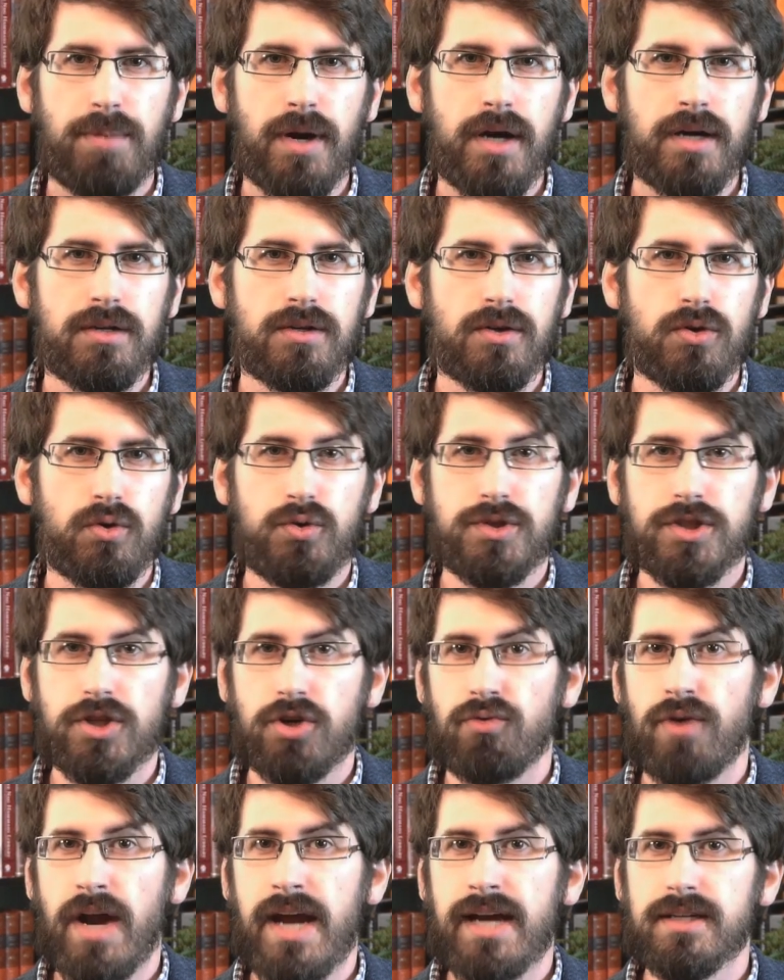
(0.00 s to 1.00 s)
But who's
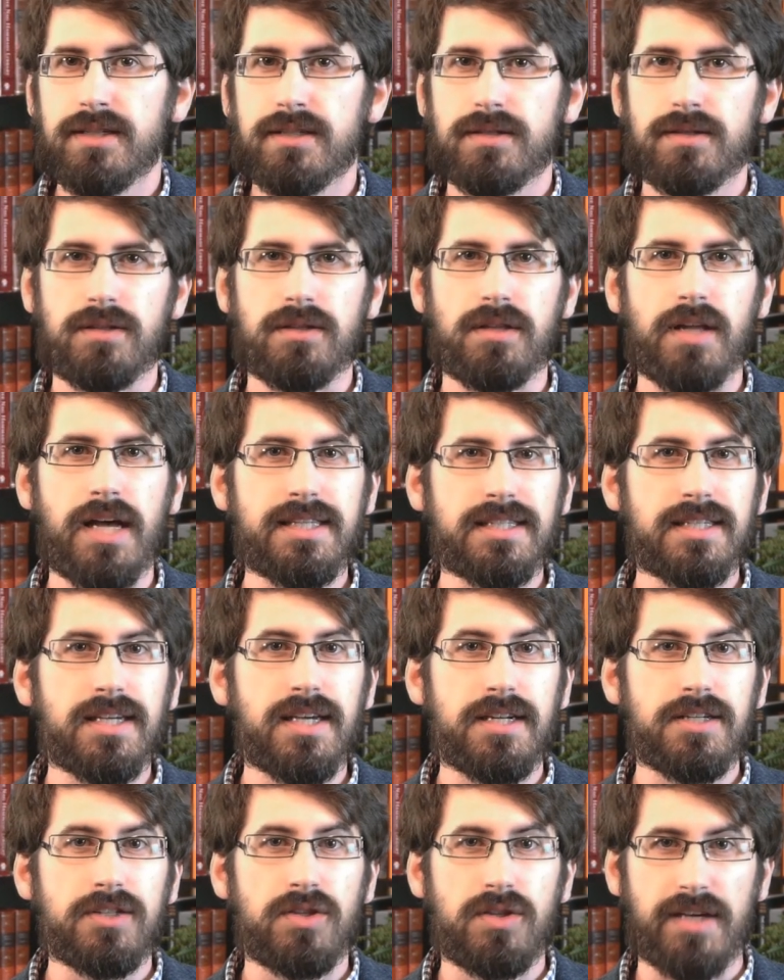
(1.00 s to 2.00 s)
correct? Let's
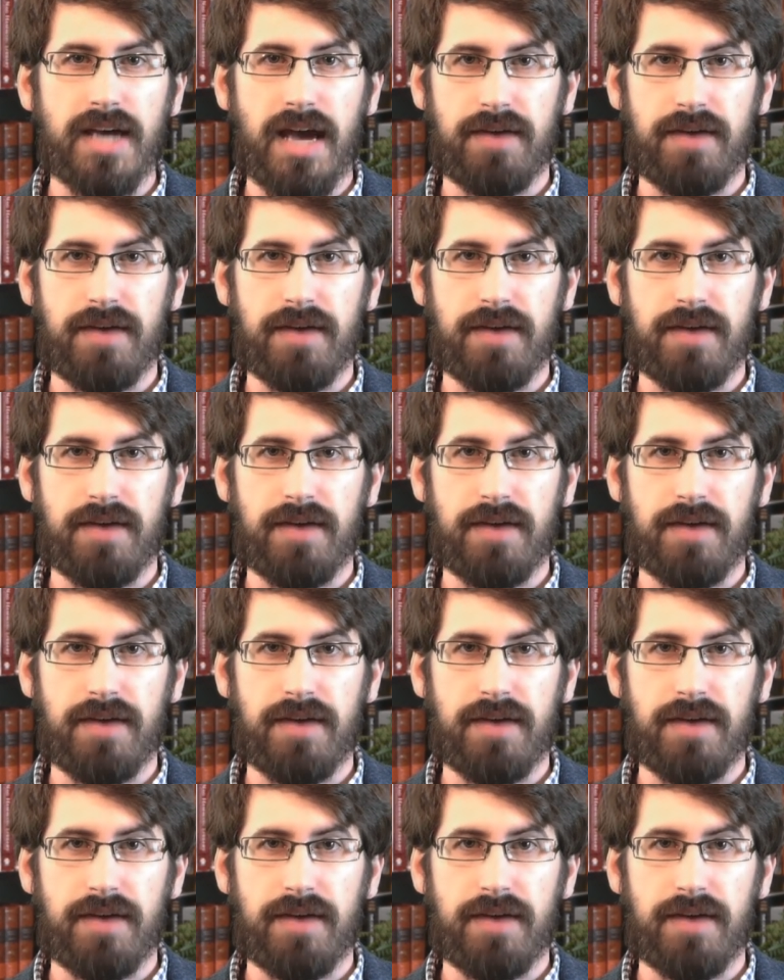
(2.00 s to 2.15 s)
get into the